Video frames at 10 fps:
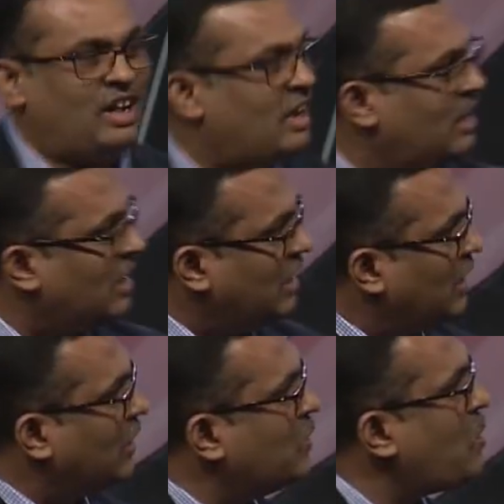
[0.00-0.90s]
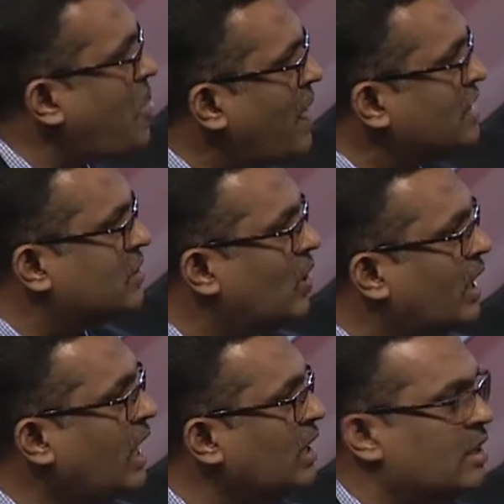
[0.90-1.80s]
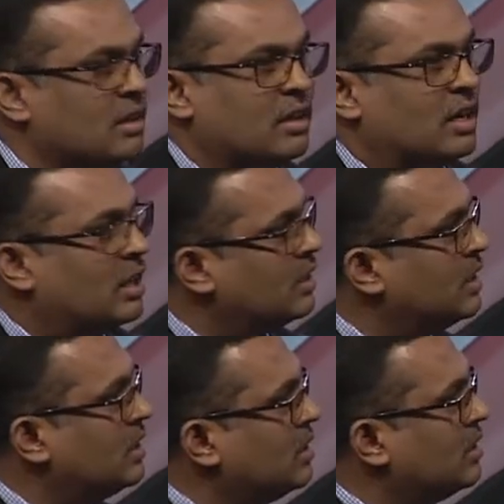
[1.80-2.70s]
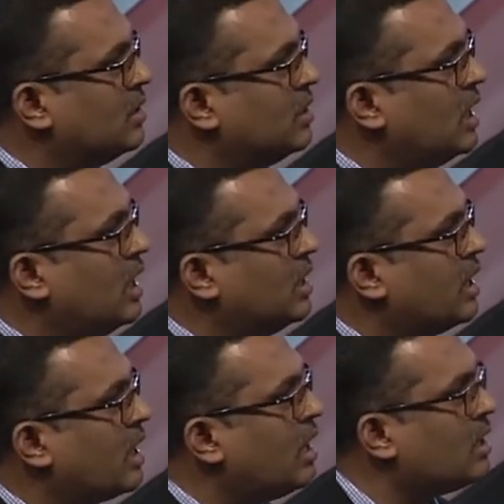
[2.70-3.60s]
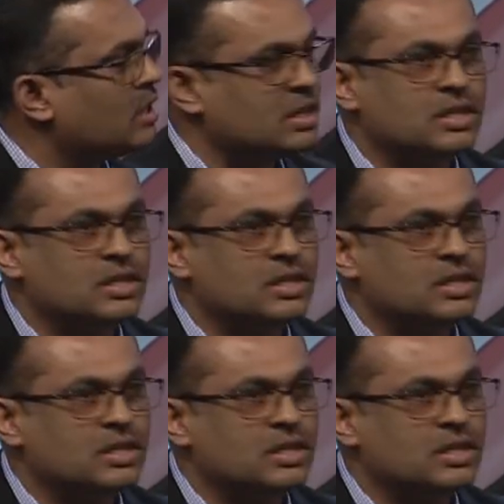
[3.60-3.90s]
So again, there are